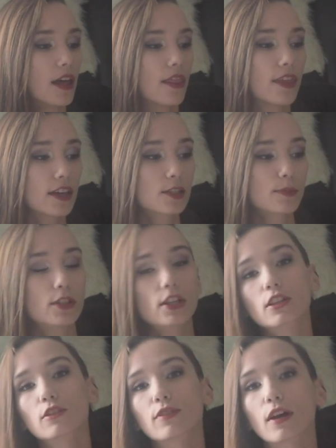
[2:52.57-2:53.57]
This
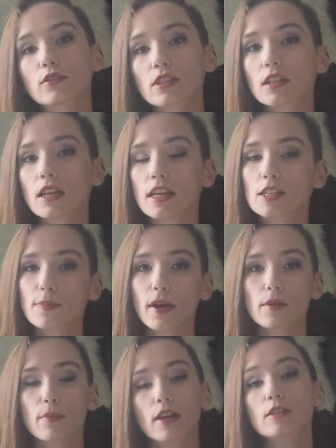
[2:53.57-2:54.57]
particular fountain is by
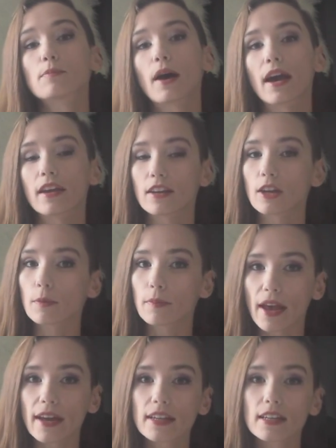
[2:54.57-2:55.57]
the brand Pioneer
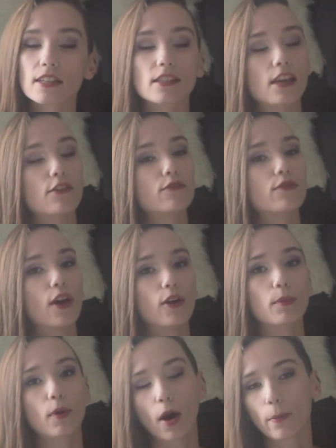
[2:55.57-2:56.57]
Pet. It is a
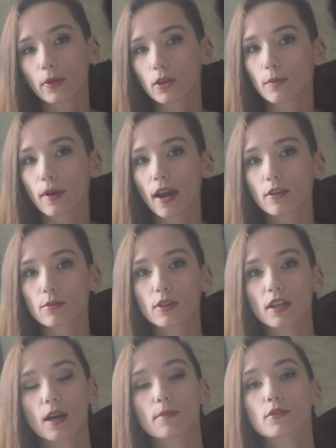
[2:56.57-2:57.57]
very popular brand when
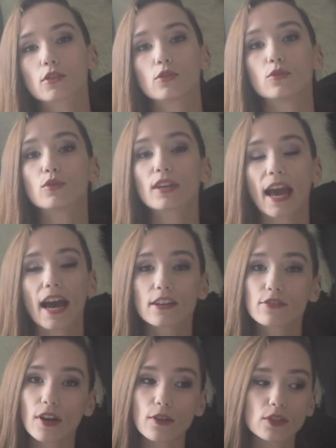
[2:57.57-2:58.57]
it comes to cat
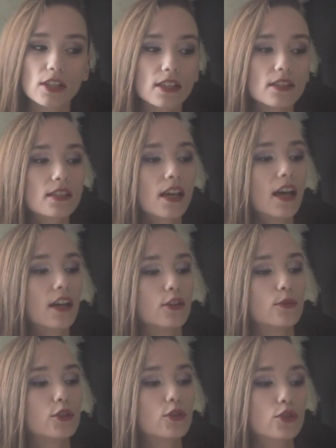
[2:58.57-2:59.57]
fountains.
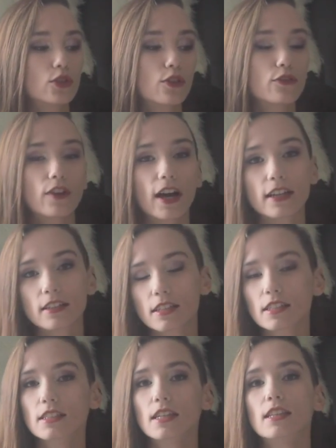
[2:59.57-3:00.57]
You will usually find
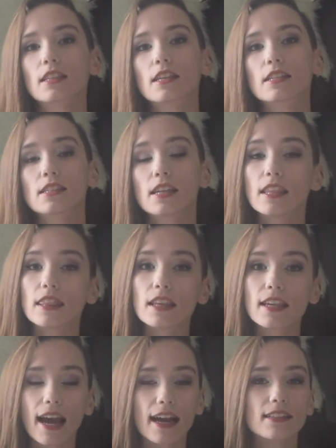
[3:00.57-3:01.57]
things like this in the
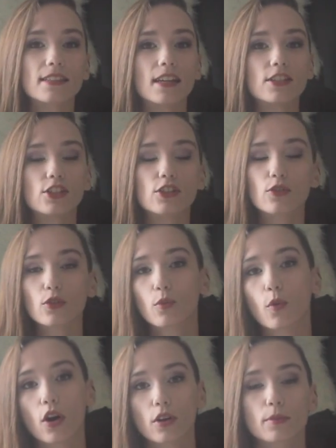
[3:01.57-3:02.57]
cat section or the
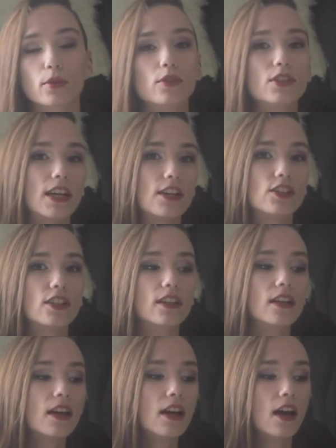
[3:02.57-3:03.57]
water bowl
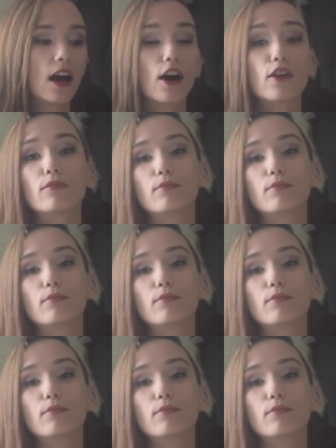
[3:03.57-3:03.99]
section of